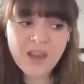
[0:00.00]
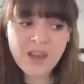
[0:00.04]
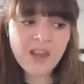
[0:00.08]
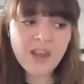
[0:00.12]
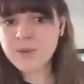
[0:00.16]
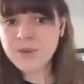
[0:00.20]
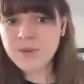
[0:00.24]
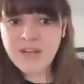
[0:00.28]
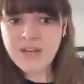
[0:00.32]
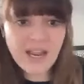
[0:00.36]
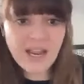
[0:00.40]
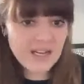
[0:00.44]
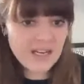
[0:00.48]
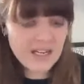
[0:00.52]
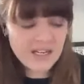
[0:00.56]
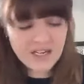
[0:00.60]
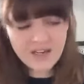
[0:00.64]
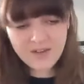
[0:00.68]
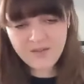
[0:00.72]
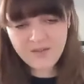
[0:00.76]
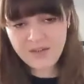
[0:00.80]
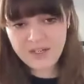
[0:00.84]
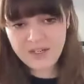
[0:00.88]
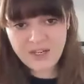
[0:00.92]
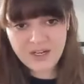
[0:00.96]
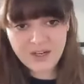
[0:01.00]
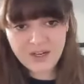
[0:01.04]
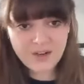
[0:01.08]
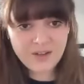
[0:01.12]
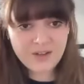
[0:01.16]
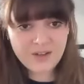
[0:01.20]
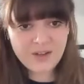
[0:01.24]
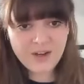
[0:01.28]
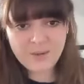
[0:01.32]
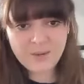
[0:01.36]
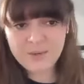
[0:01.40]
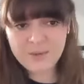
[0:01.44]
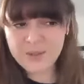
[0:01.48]
So in any given year,
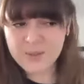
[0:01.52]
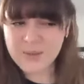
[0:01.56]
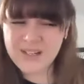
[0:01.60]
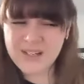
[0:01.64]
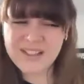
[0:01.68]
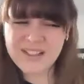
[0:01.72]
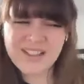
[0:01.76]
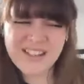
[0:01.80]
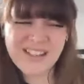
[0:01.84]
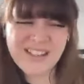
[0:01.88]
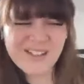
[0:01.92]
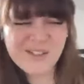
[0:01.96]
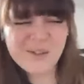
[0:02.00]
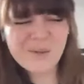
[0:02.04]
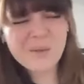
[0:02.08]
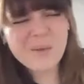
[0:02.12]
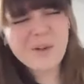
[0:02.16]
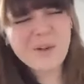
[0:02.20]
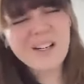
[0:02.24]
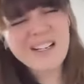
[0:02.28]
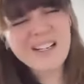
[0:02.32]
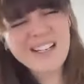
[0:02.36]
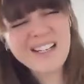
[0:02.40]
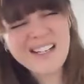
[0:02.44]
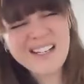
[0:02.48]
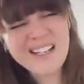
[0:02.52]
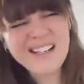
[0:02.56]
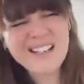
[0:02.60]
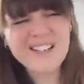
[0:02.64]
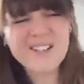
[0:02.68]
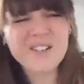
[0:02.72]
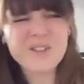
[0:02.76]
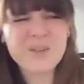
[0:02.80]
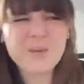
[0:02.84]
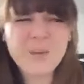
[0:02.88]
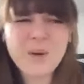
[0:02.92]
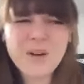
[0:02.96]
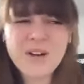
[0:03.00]
there are between like 20
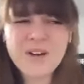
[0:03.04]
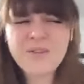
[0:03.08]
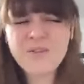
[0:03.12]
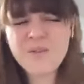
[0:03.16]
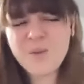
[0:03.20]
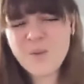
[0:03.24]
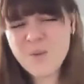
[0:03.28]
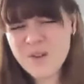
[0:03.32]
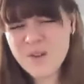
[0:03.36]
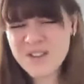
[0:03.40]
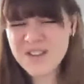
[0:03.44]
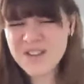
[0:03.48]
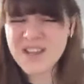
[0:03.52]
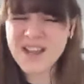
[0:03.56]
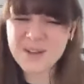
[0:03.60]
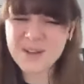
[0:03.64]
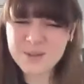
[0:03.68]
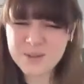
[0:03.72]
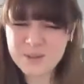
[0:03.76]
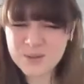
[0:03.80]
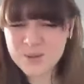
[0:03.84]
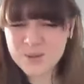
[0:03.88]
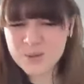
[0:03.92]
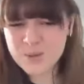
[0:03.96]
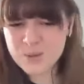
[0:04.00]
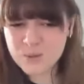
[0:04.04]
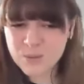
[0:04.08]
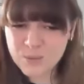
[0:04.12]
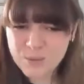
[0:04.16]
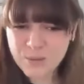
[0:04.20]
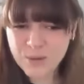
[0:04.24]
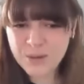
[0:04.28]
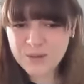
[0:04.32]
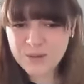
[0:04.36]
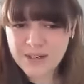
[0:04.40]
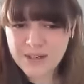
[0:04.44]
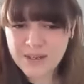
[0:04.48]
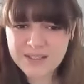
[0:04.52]
and 24,000 school
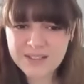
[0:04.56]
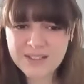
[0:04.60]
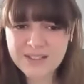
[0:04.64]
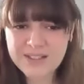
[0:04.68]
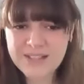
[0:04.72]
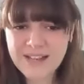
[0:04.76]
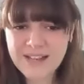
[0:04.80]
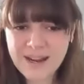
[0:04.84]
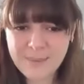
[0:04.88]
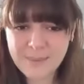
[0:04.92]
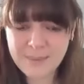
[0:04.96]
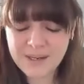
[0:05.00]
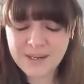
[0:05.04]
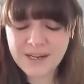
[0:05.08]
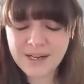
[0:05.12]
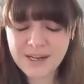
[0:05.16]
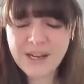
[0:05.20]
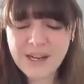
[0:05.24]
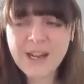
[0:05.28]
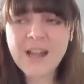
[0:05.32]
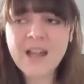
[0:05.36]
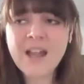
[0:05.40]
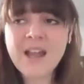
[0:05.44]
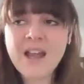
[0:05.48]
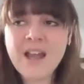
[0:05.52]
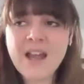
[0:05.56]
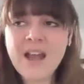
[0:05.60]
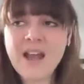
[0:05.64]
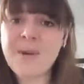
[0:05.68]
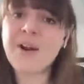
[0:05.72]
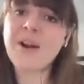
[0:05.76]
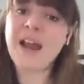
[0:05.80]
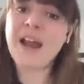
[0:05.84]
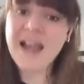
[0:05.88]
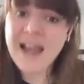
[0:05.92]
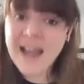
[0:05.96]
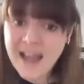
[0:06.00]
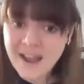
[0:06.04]
board races happening.
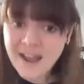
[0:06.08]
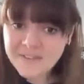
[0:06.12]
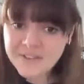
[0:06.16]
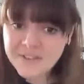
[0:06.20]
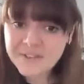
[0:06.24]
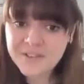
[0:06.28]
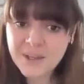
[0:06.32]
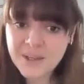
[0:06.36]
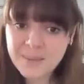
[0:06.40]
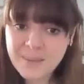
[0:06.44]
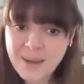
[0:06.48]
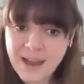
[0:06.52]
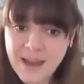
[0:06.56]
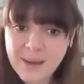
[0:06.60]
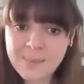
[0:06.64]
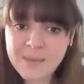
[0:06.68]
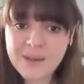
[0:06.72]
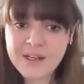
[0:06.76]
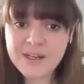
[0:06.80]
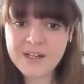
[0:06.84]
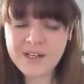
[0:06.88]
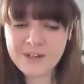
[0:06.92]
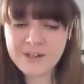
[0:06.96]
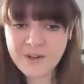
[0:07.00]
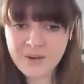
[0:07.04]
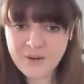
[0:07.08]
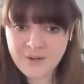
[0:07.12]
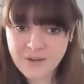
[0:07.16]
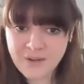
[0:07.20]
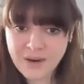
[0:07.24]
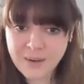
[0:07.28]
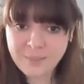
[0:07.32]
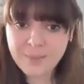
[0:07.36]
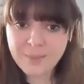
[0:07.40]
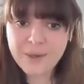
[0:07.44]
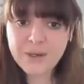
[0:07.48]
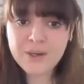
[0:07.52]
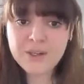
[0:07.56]
About half of them happen in
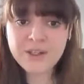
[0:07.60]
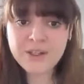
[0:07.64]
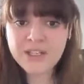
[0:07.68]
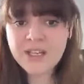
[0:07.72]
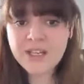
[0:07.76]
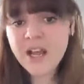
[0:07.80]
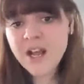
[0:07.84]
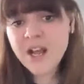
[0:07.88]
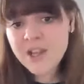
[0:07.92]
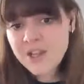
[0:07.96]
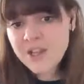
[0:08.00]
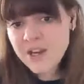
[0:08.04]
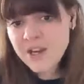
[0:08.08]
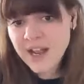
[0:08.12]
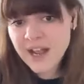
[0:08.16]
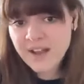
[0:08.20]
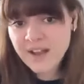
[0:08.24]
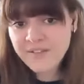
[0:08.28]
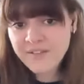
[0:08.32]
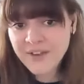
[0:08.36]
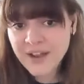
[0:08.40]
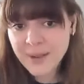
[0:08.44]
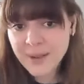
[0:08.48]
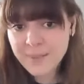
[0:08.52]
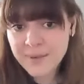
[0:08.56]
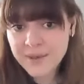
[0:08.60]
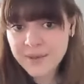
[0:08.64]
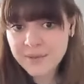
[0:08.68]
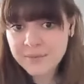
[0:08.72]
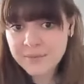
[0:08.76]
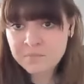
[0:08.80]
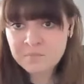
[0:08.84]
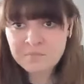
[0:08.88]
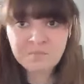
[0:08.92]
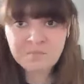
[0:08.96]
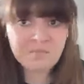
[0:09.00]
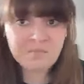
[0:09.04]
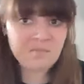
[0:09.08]
November. The other half
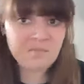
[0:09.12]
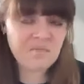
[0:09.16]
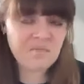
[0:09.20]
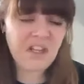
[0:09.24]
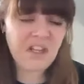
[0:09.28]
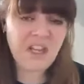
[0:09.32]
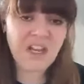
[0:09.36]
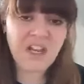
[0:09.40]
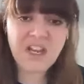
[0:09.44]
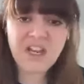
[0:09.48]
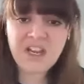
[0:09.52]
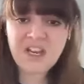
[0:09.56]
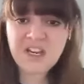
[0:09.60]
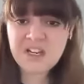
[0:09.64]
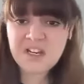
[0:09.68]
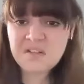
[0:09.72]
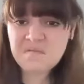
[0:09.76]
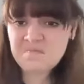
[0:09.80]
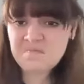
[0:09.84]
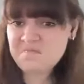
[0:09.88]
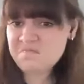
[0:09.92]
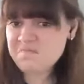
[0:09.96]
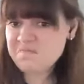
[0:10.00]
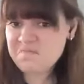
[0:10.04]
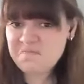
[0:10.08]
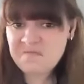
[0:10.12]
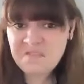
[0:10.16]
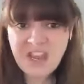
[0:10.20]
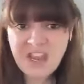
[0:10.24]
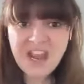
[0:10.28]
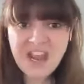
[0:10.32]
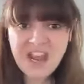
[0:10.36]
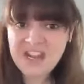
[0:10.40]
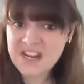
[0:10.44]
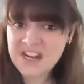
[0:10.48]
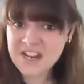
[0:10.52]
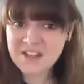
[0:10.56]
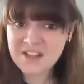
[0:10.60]
happen in
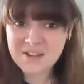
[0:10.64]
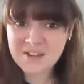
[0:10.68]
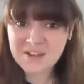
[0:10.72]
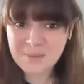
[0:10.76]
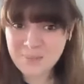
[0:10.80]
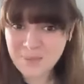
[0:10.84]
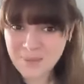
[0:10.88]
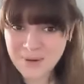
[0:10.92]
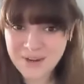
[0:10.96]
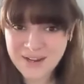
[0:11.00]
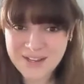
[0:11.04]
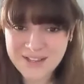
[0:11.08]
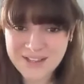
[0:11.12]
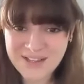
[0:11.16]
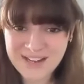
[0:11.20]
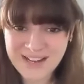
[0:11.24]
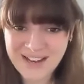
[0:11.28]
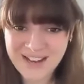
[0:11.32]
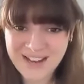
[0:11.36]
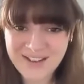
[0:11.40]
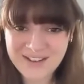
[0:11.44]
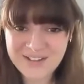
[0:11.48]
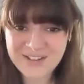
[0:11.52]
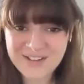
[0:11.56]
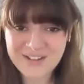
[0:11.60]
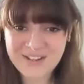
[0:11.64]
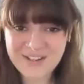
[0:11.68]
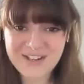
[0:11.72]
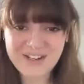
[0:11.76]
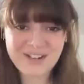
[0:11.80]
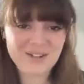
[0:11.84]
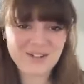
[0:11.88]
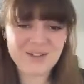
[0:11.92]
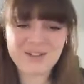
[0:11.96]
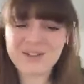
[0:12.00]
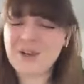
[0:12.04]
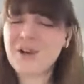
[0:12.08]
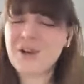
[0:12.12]
any other point in the calendar
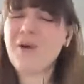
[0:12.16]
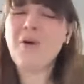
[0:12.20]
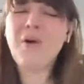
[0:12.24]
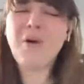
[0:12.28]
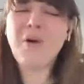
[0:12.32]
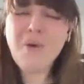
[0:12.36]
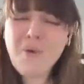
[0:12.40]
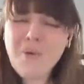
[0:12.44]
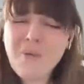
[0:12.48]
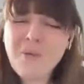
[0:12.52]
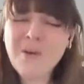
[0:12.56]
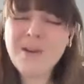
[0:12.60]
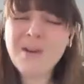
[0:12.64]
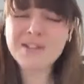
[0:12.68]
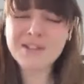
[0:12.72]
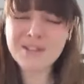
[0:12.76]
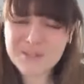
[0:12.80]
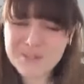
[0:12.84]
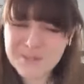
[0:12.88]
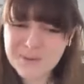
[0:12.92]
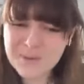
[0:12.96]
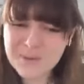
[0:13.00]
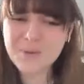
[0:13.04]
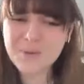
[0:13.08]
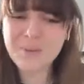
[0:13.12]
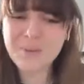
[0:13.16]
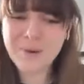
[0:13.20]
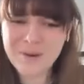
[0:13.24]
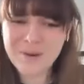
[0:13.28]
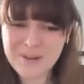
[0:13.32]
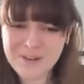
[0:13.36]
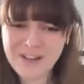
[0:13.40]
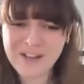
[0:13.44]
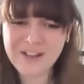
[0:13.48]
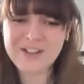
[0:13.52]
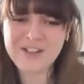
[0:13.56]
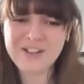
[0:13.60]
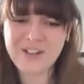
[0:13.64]
year. There's like always a school board
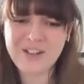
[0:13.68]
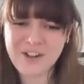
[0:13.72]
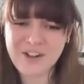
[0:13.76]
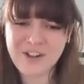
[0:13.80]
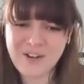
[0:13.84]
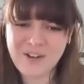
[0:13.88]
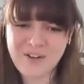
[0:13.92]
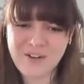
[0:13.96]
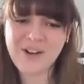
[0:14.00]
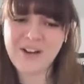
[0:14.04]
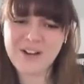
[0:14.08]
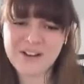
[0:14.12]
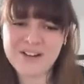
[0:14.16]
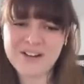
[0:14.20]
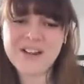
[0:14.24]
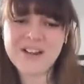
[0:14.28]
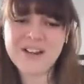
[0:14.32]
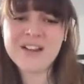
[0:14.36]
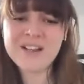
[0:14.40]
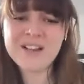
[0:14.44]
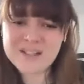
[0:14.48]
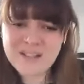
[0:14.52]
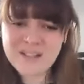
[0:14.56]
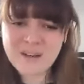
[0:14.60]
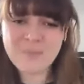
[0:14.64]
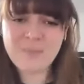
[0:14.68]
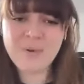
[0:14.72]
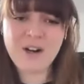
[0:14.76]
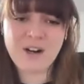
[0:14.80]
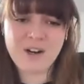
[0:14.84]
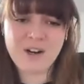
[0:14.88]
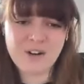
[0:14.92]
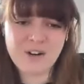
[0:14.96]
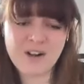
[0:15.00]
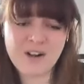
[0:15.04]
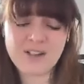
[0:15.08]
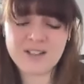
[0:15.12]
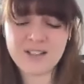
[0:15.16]
election going on
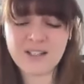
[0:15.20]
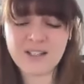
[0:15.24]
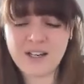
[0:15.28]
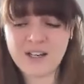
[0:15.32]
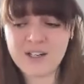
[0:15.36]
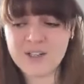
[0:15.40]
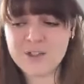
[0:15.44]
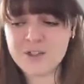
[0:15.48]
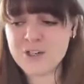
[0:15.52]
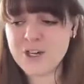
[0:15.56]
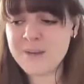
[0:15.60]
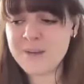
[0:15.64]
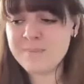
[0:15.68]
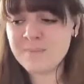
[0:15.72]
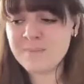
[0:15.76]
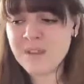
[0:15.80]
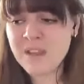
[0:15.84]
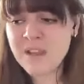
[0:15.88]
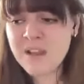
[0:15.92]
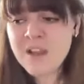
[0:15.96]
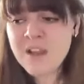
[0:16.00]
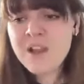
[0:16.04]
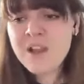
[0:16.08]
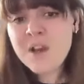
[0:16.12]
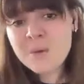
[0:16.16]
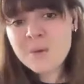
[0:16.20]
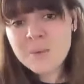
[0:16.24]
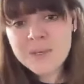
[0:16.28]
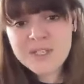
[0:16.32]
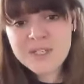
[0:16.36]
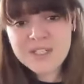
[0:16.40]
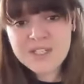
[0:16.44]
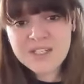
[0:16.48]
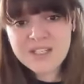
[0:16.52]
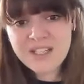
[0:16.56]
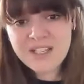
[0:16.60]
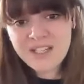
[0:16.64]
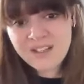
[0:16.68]
somewhere across the country,
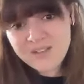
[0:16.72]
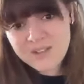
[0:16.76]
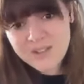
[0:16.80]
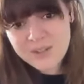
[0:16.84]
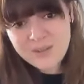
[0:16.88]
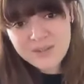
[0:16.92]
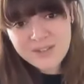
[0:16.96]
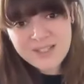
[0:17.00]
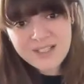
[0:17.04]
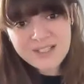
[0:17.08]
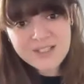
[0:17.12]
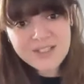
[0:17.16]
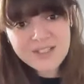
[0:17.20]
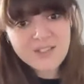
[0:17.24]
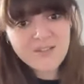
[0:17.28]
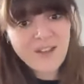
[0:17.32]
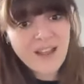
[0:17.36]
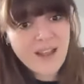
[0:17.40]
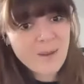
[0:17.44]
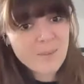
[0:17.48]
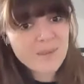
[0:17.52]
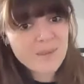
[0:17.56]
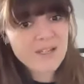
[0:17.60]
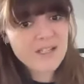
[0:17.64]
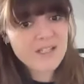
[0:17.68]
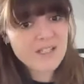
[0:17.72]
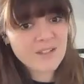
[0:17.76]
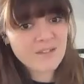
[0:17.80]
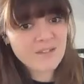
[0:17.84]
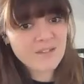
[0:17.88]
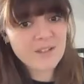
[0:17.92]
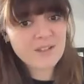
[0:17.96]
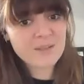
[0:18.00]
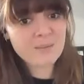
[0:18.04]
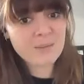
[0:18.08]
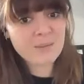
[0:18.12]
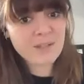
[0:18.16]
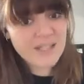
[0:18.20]
which gives you a sense of how many
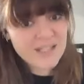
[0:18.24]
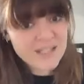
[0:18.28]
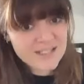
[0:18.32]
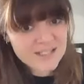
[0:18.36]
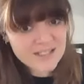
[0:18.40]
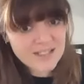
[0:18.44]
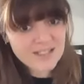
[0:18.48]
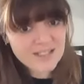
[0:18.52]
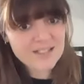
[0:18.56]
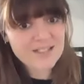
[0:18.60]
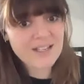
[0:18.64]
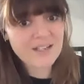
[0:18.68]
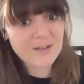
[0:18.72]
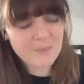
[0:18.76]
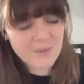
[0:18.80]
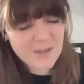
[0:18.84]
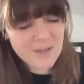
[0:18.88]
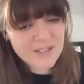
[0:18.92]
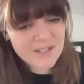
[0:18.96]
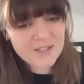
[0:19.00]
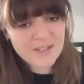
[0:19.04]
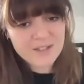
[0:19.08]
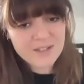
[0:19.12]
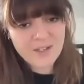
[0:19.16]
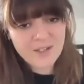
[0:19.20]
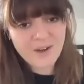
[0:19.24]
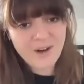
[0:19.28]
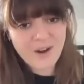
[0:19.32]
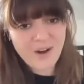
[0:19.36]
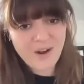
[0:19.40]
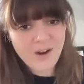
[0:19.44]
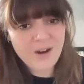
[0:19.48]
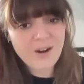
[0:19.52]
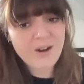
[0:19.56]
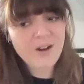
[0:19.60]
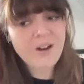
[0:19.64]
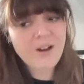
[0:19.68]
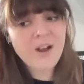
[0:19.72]
different places and races there
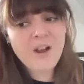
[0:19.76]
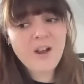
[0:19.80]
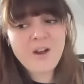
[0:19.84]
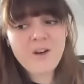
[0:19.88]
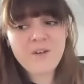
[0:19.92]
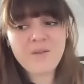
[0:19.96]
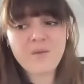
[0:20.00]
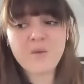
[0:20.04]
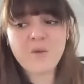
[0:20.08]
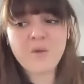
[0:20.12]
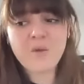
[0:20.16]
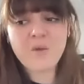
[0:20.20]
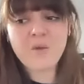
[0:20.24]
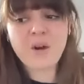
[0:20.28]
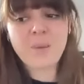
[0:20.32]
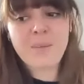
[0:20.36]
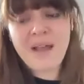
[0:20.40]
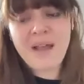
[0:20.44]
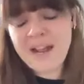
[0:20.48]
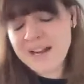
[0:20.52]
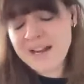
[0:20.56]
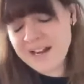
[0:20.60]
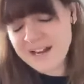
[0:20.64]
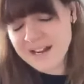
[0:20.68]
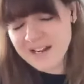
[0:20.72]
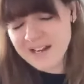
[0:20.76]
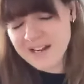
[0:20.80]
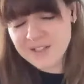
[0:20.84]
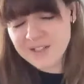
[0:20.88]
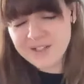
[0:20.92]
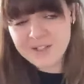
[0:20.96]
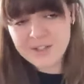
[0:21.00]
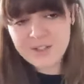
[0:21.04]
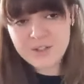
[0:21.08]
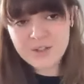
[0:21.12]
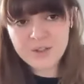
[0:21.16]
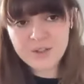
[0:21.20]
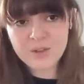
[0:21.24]
are for bad
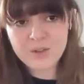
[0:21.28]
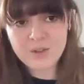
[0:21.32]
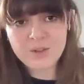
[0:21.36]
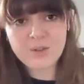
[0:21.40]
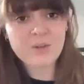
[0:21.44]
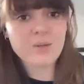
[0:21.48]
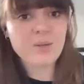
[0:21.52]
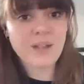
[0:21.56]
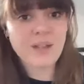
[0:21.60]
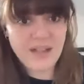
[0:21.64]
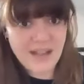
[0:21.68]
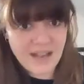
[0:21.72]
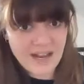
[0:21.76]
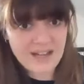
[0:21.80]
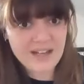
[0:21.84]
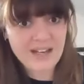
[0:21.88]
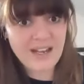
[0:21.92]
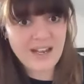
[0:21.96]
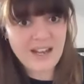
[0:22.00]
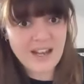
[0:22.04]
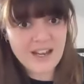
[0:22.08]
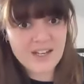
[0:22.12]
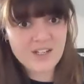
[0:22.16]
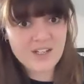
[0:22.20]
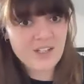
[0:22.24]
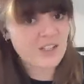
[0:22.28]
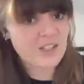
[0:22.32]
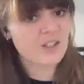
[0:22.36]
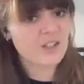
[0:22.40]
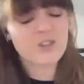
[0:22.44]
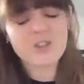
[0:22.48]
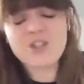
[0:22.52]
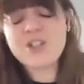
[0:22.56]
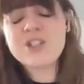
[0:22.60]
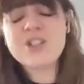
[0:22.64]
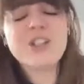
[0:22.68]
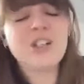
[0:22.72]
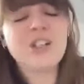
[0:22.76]
actors to get engaged. Like
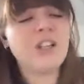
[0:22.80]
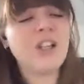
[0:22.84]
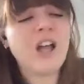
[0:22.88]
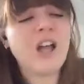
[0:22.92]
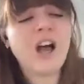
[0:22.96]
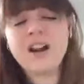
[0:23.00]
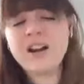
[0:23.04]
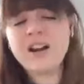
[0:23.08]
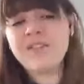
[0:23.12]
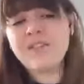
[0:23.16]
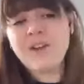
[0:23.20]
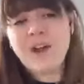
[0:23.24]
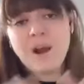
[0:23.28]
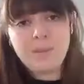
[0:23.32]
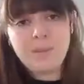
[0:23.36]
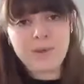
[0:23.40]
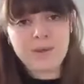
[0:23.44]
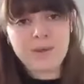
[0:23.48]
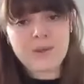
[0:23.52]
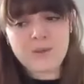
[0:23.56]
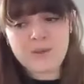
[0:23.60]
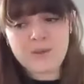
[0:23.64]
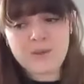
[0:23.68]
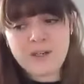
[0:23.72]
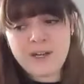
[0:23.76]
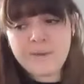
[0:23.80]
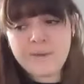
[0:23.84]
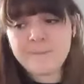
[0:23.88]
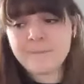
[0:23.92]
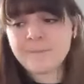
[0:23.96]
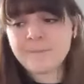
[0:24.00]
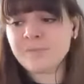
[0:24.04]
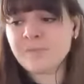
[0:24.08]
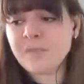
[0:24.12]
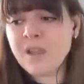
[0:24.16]
there's just a lot of opportunity.